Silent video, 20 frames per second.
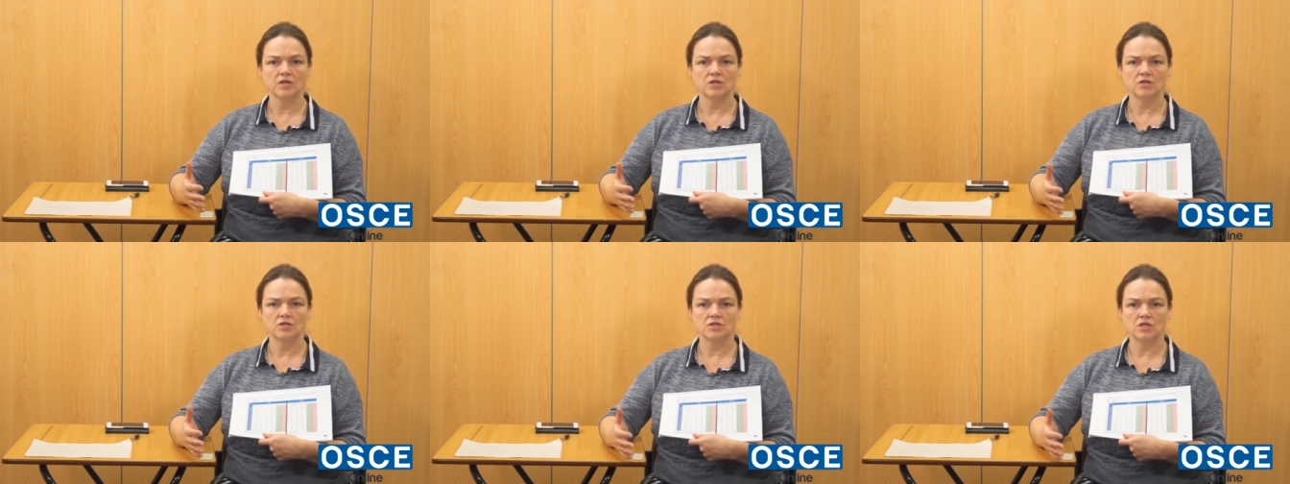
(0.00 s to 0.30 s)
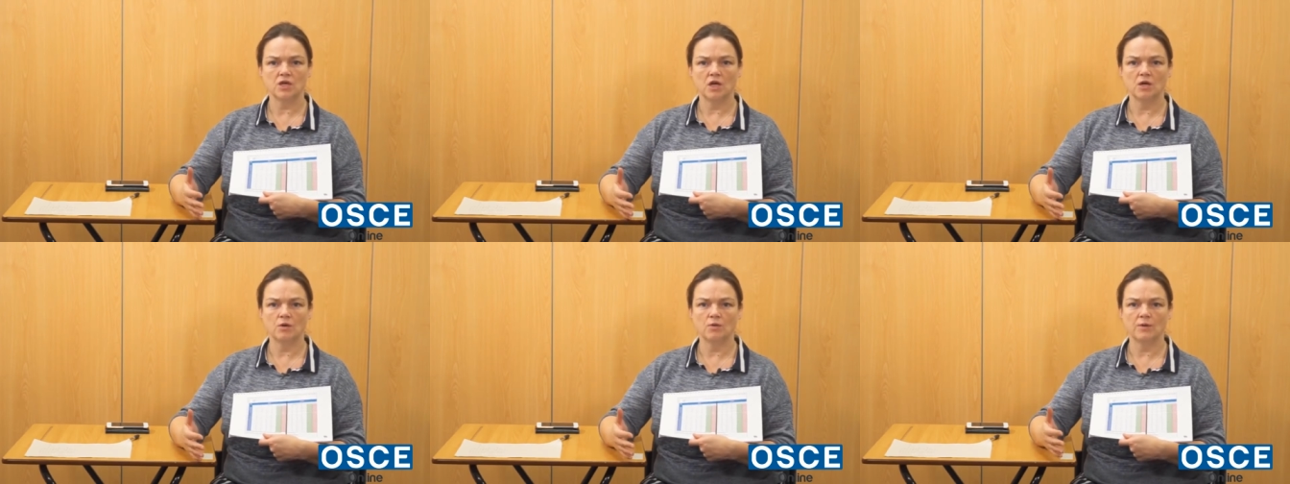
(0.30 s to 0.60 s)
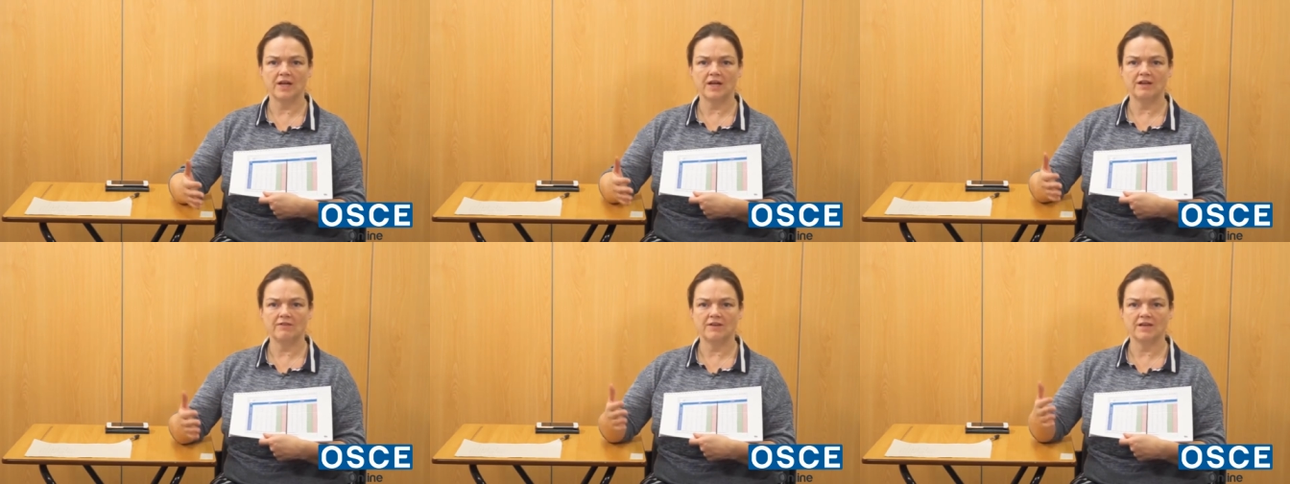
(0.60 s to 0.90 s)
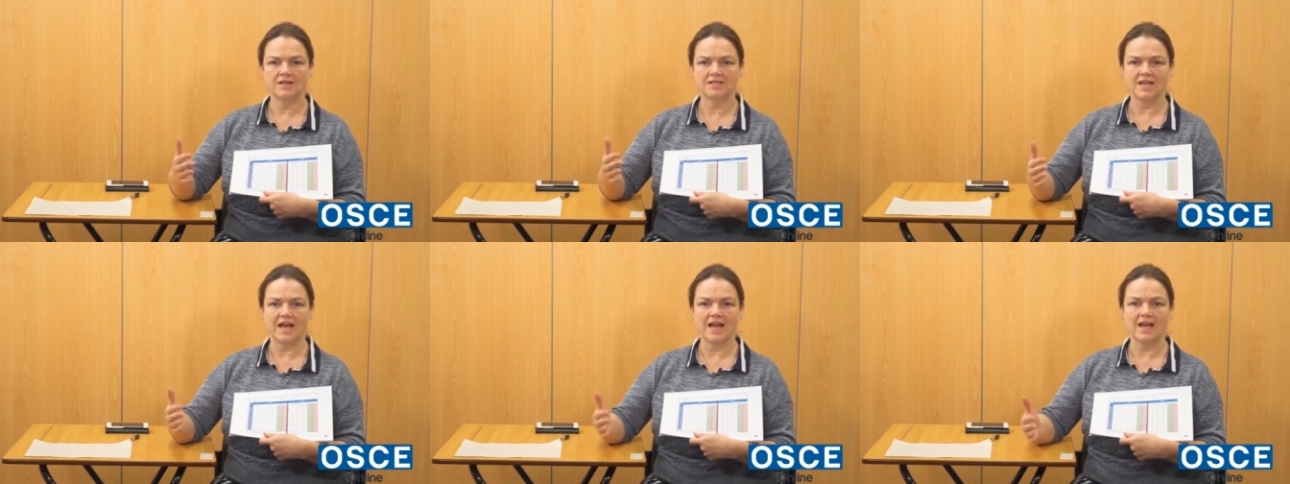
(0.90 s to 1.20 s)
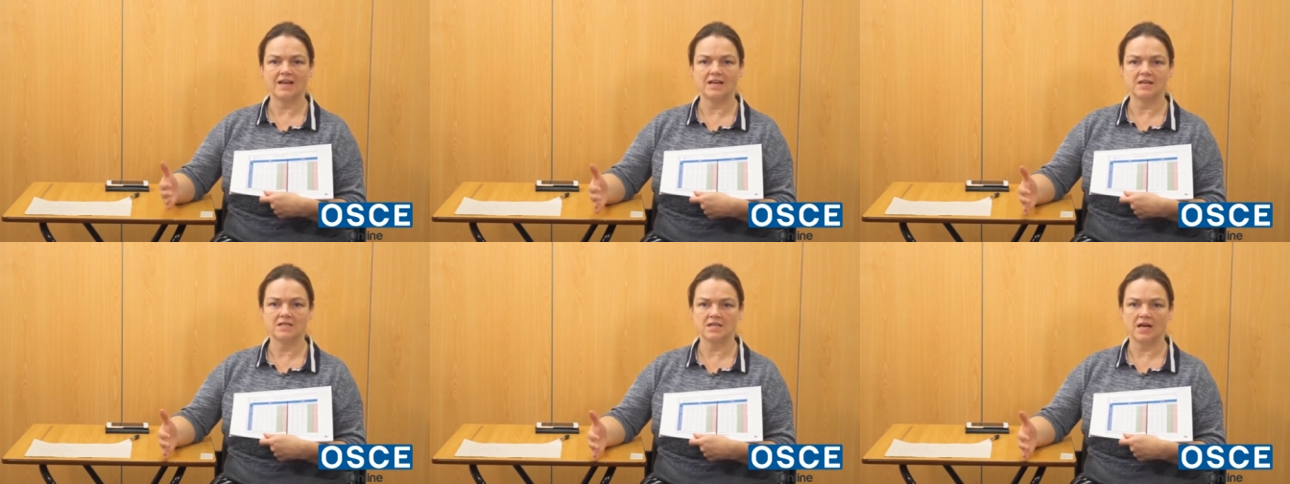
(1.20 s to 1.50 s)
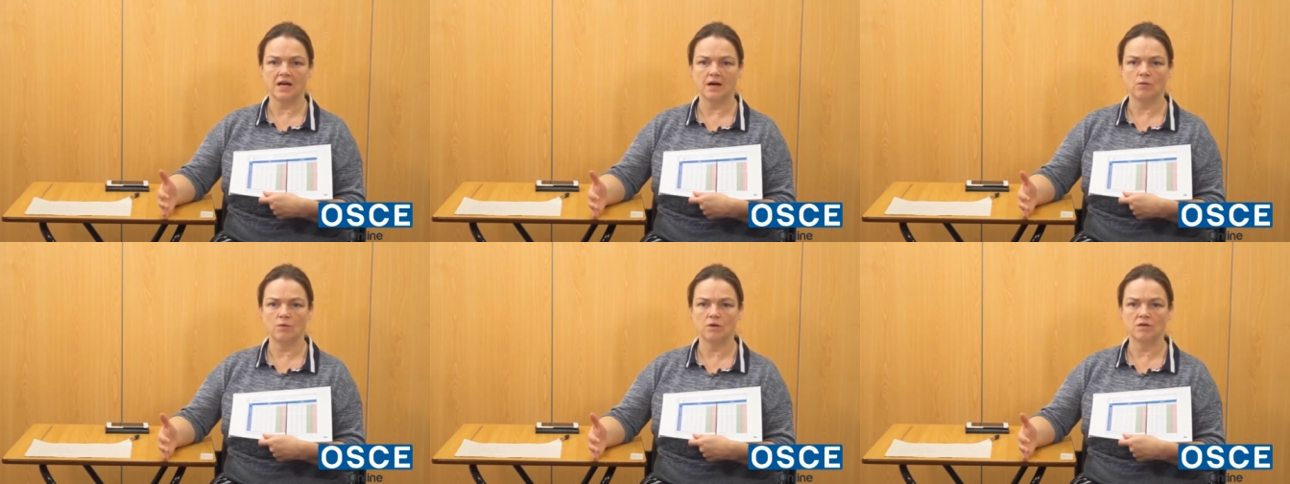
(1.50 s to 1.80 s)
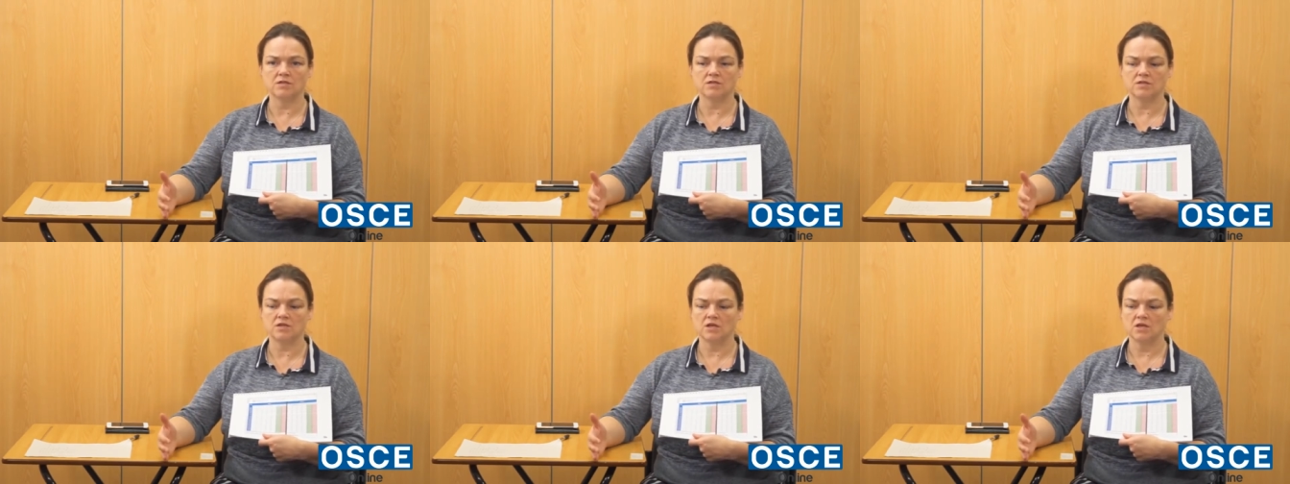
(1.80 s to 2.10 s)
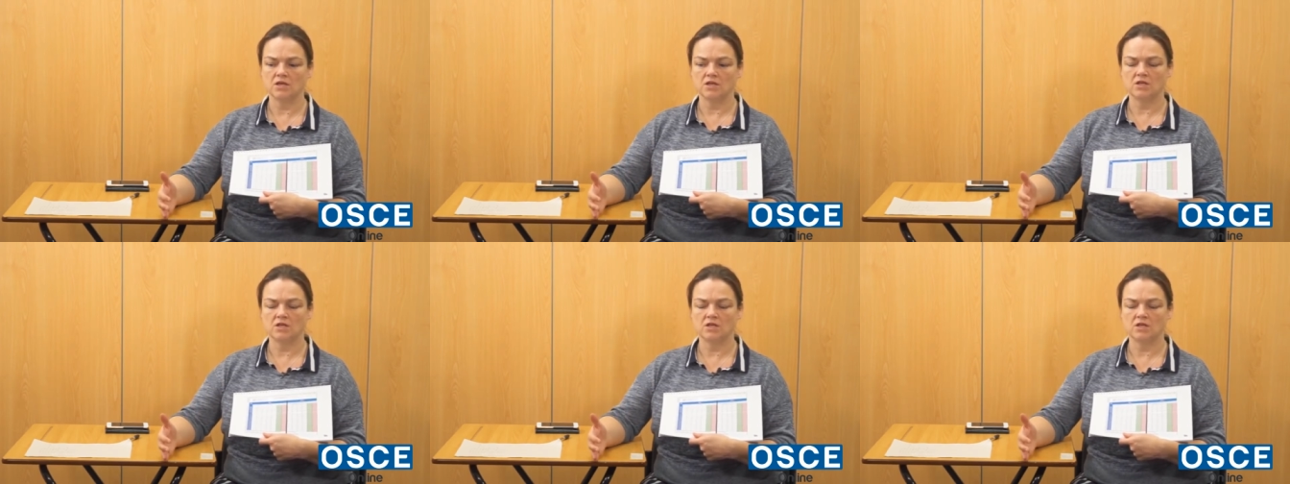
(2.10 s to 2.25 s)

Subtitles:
So if it's 8 hours,